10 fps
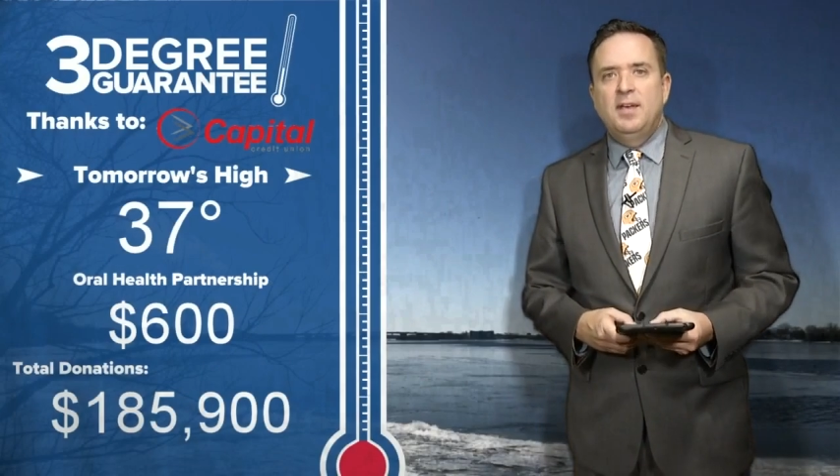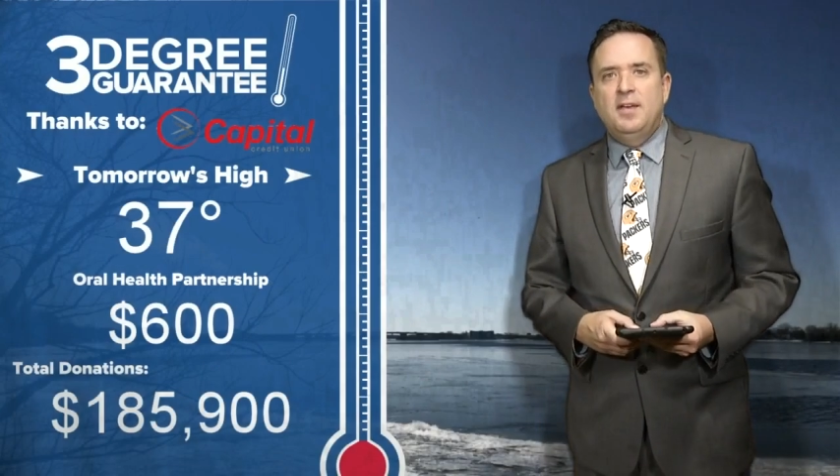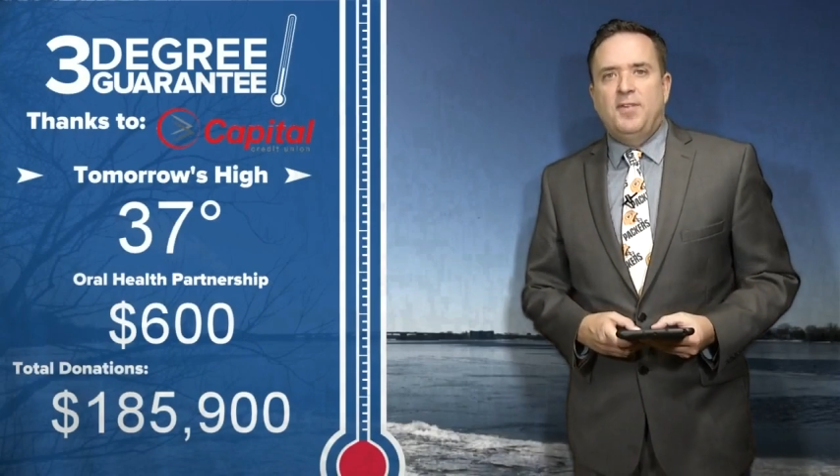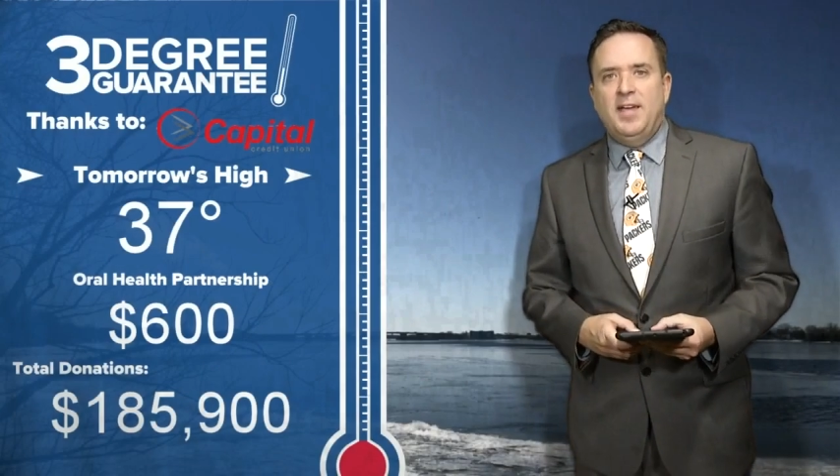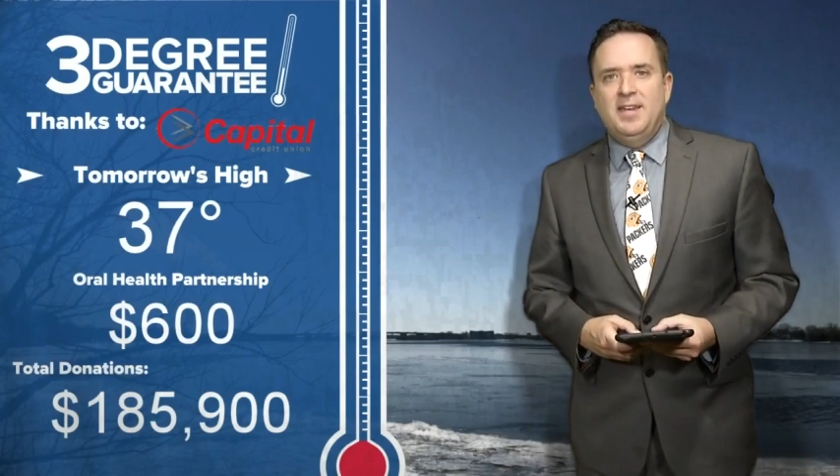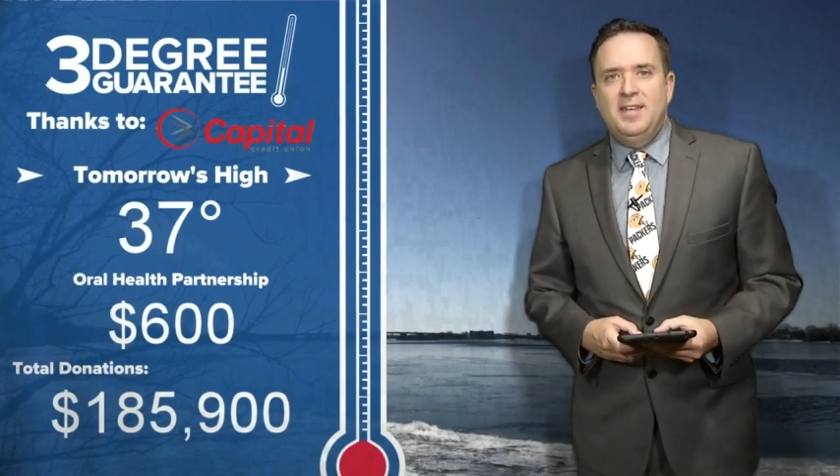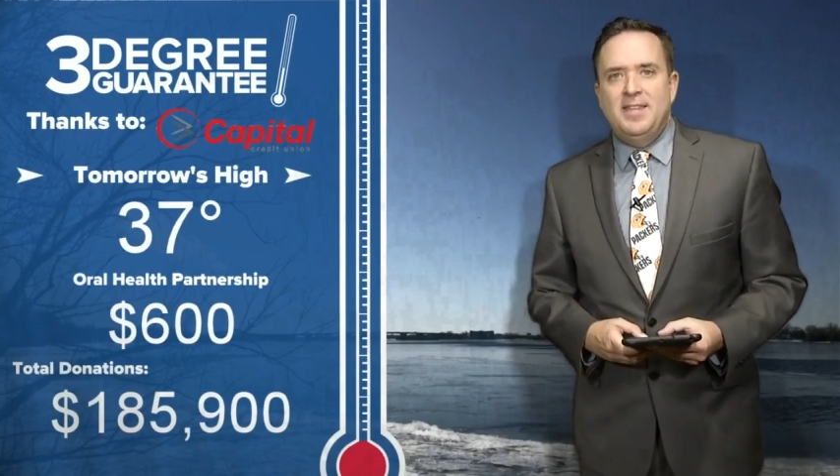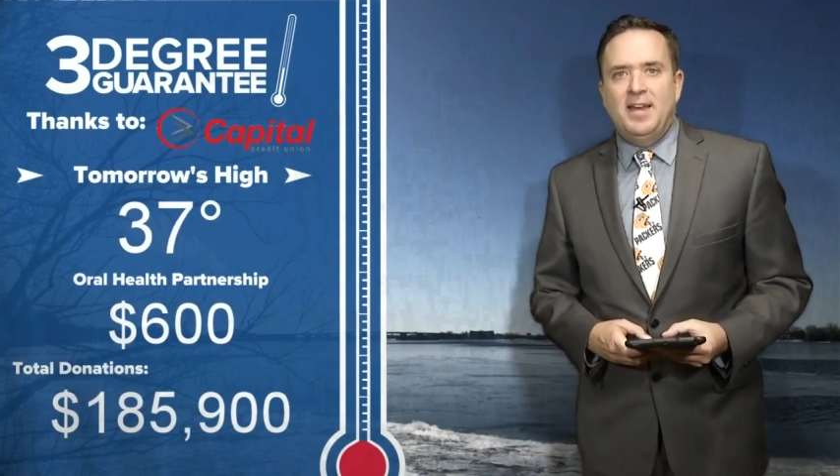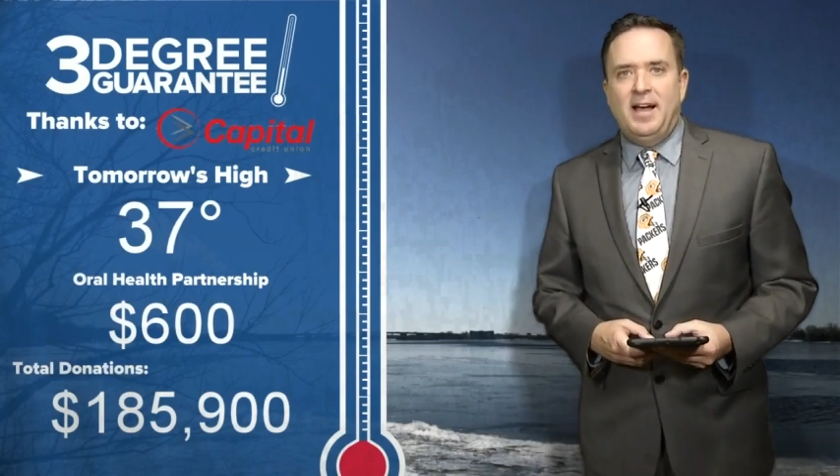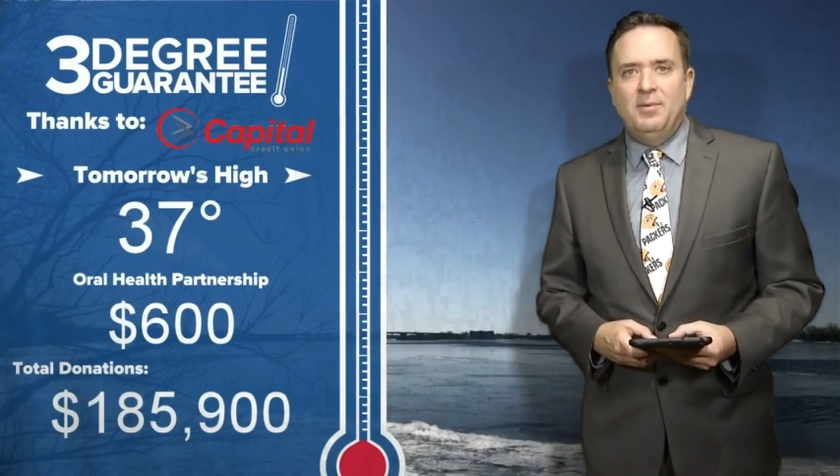If I can
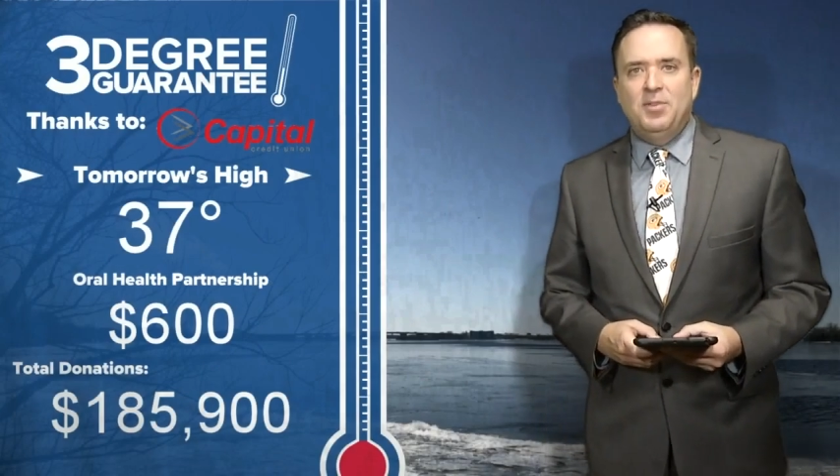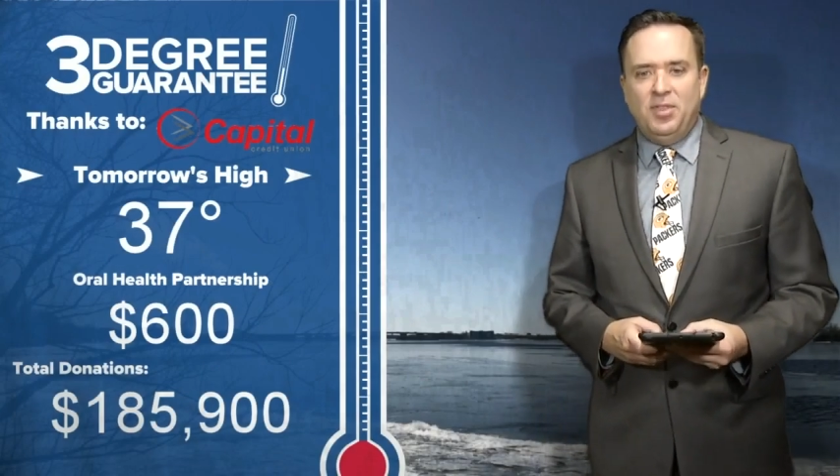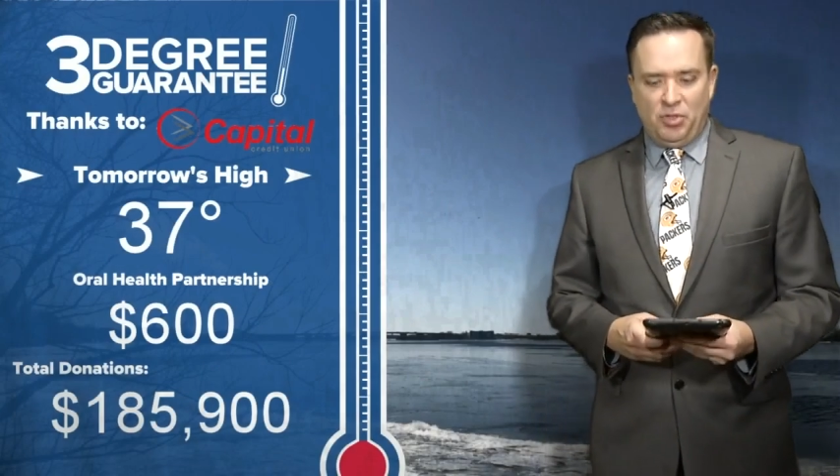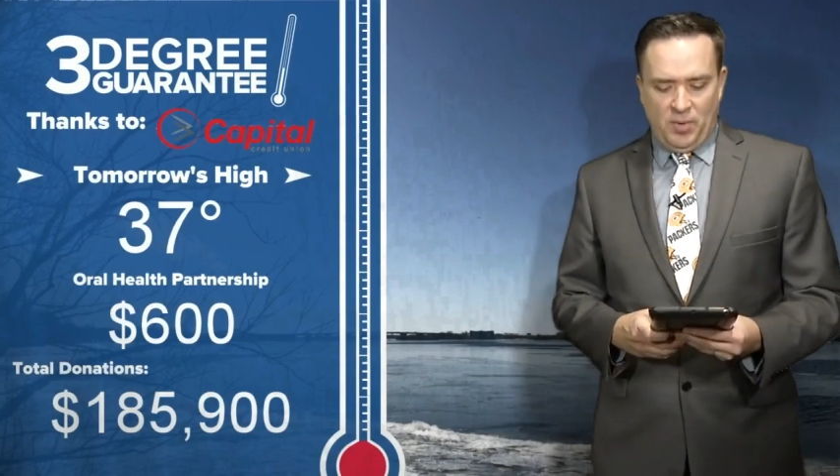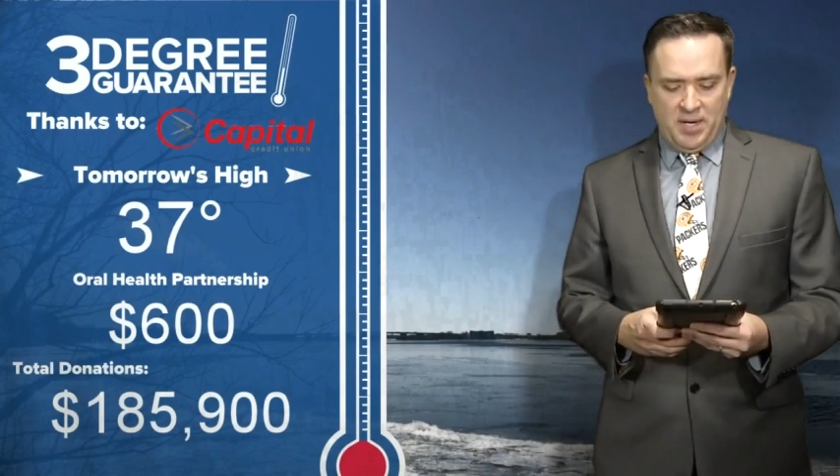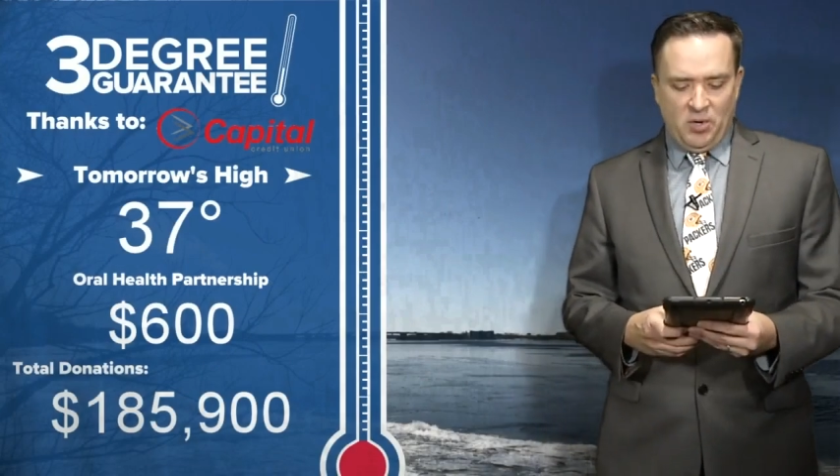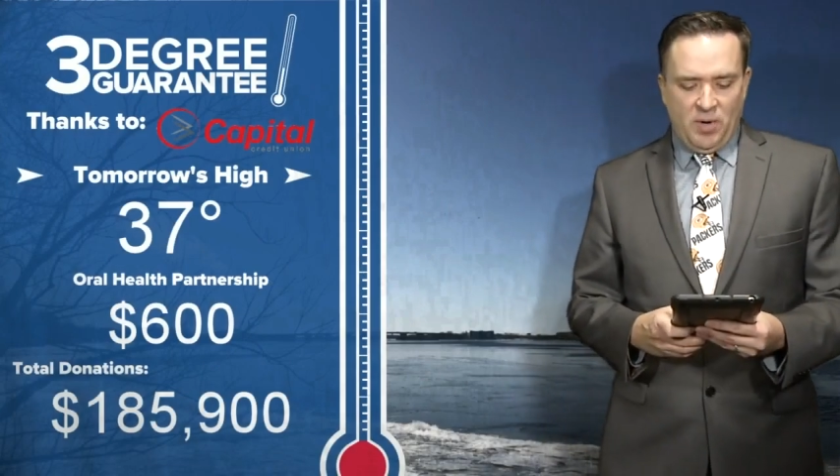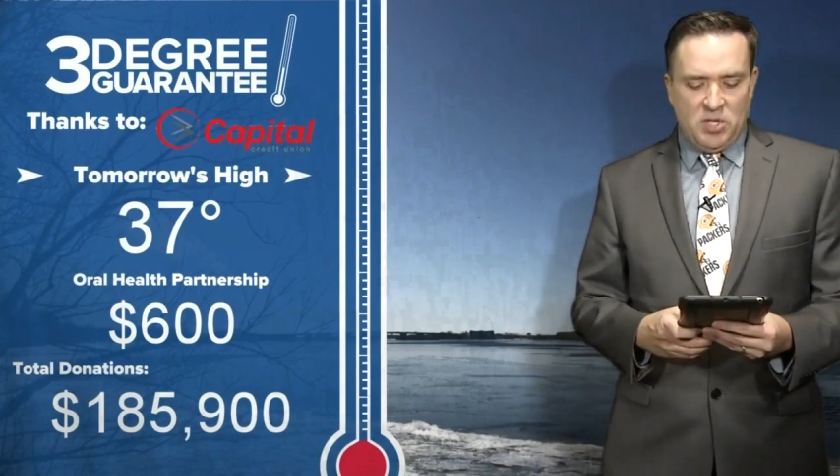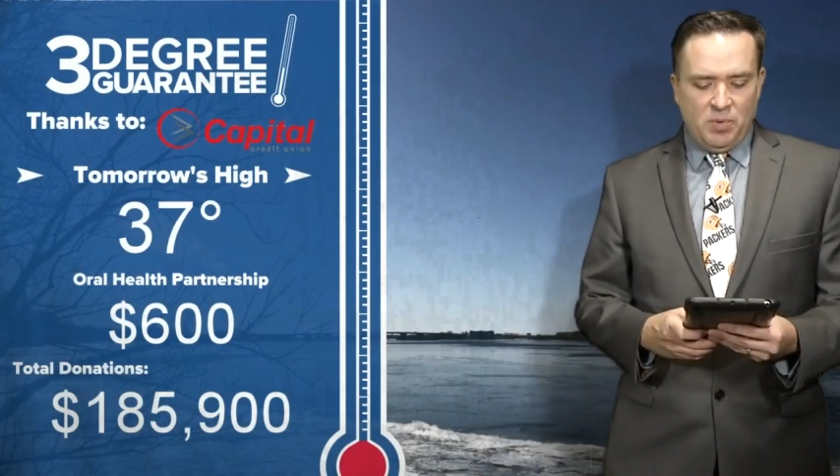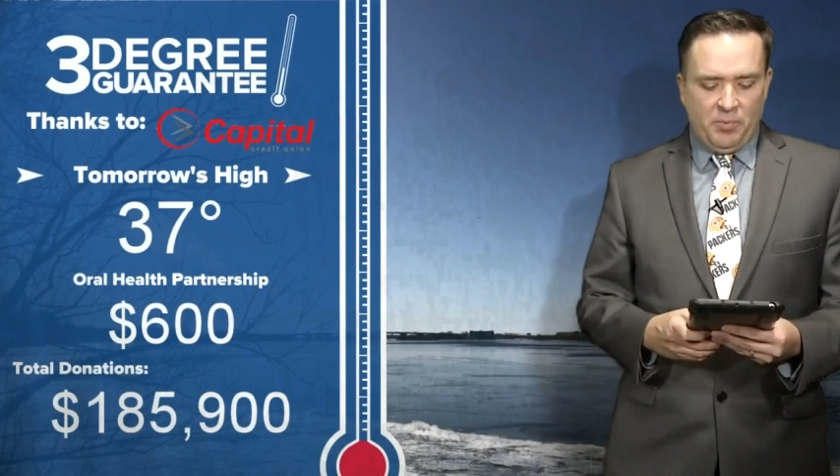hit that high within 3 degrees,